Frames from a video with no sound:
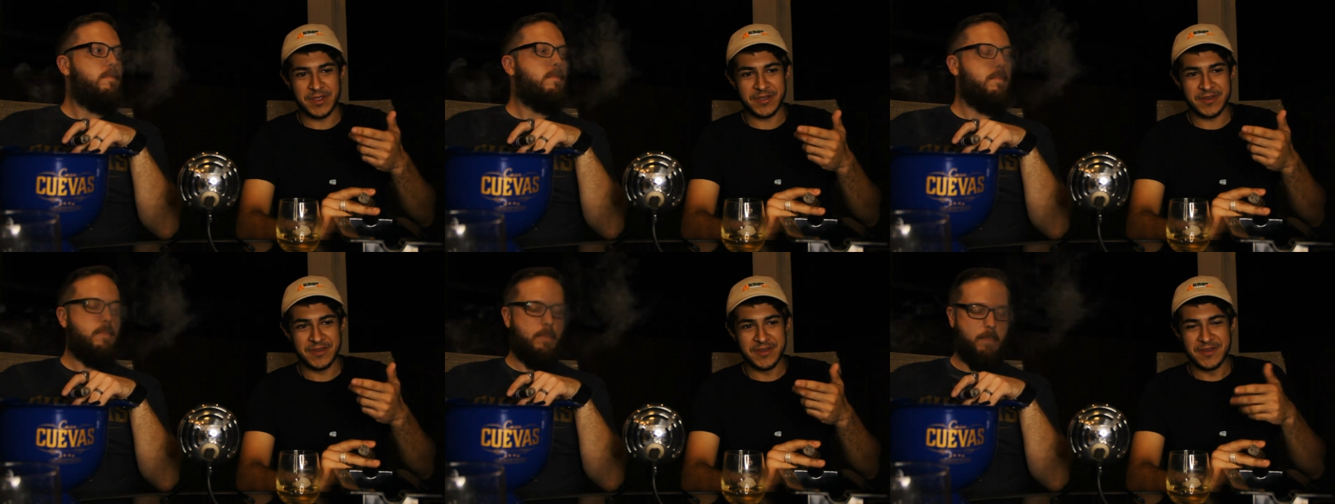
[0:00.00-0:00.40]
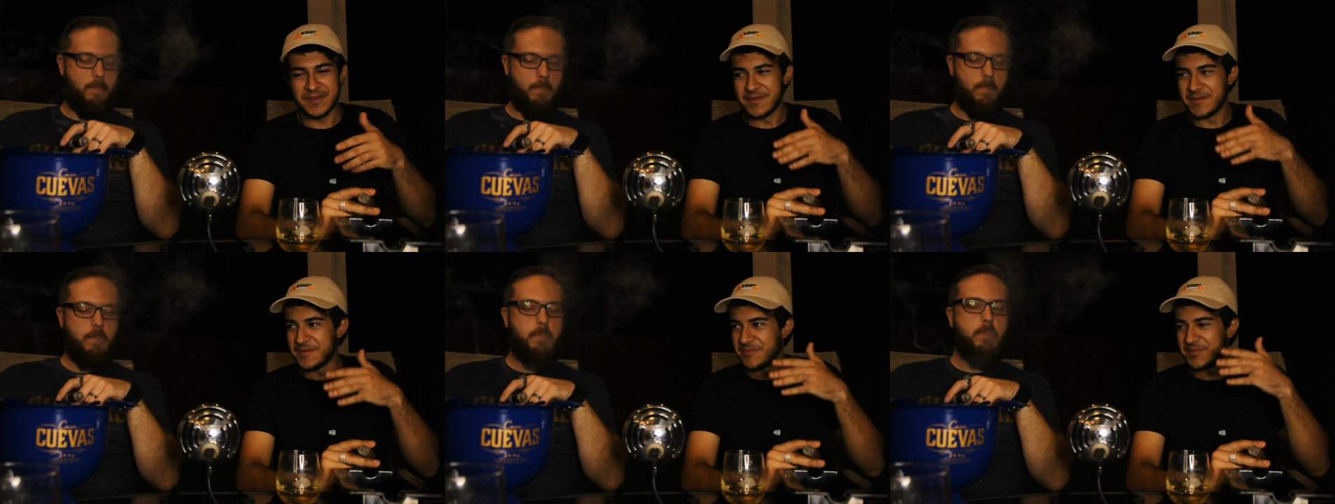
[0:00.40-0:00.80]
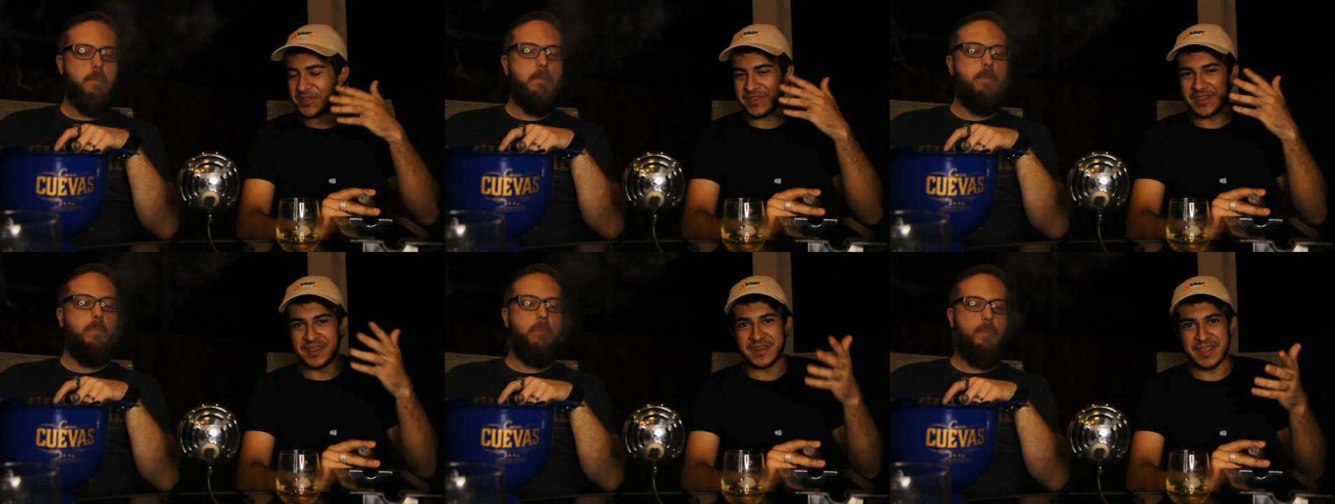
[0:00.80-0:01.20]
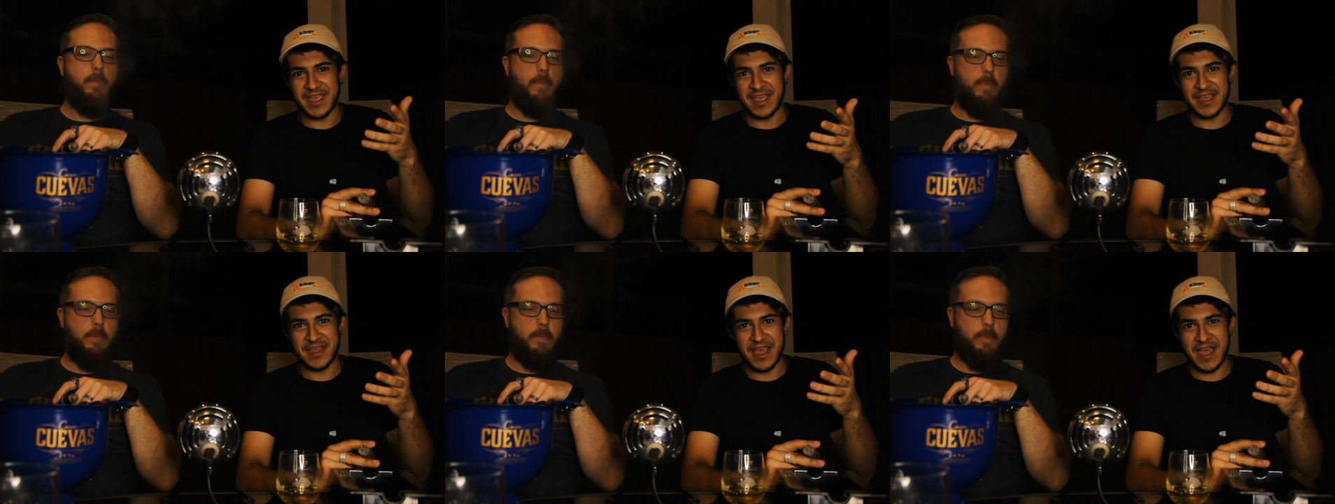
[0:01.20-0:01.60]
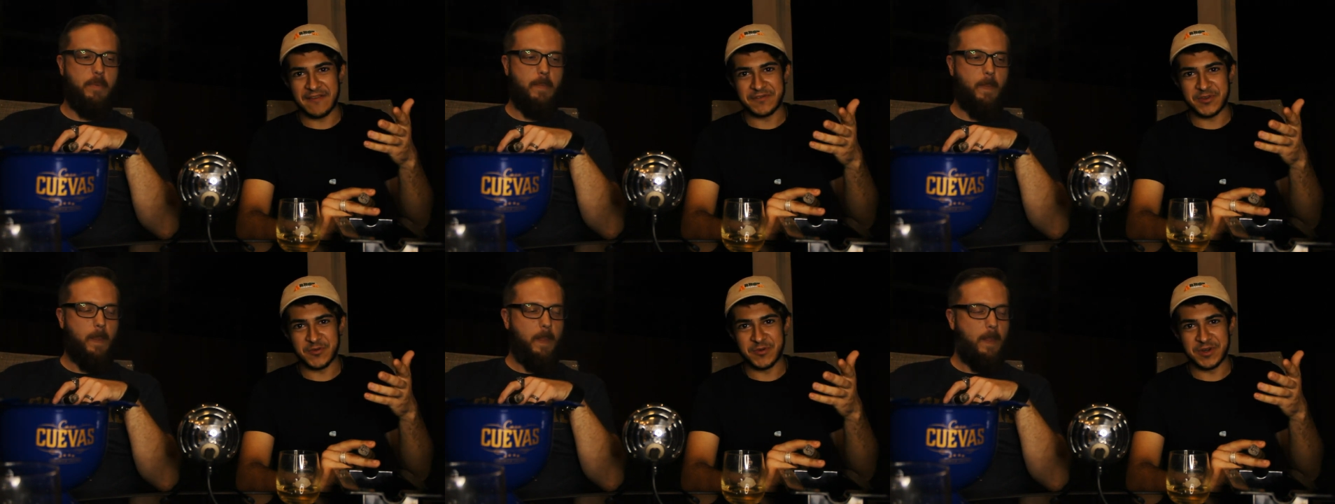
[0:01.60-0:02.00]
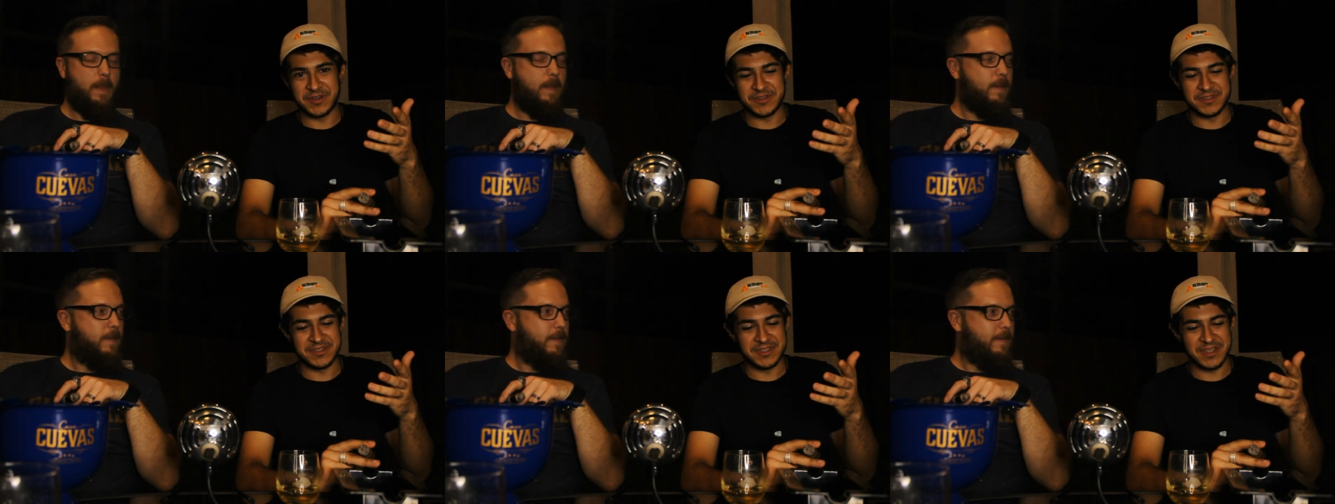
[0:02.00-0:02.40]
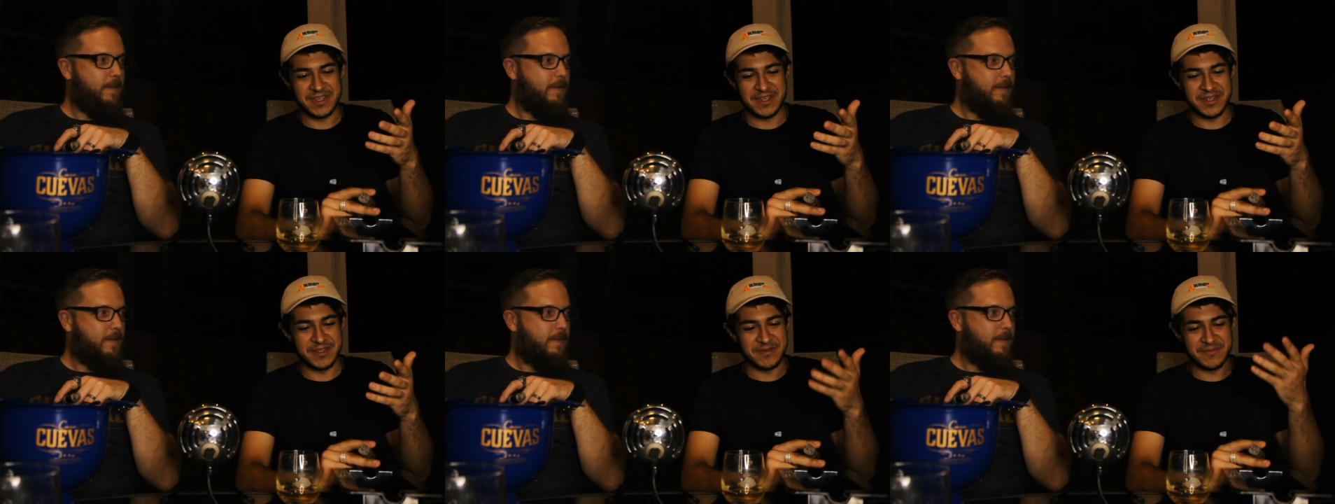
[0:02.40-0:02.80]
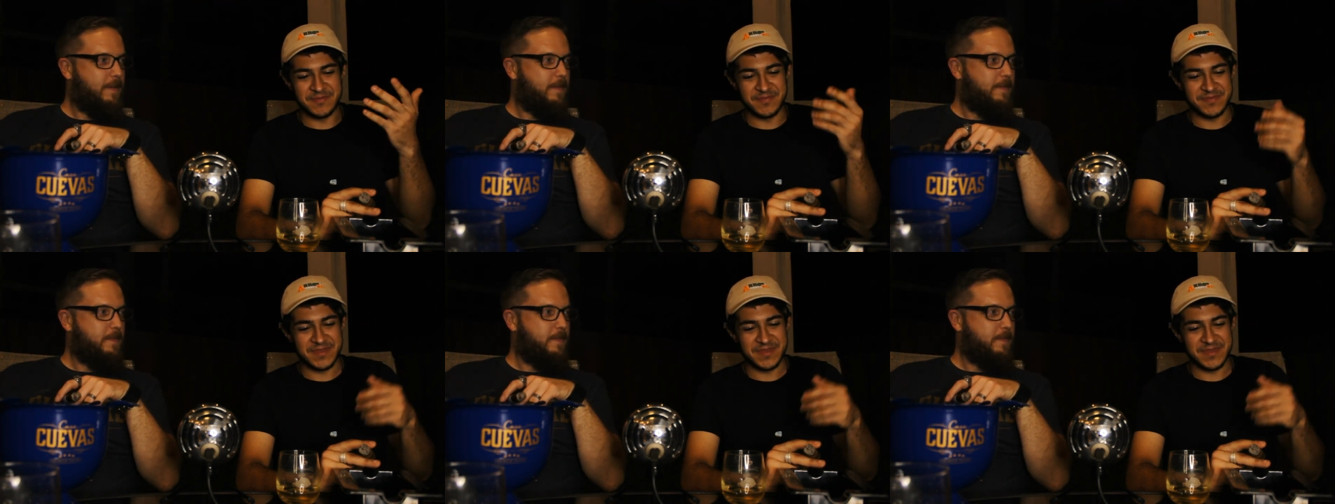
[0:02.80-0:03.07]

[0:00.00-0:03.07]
Speaker 1: Mm -hmm but then, yeah, afterwards, um,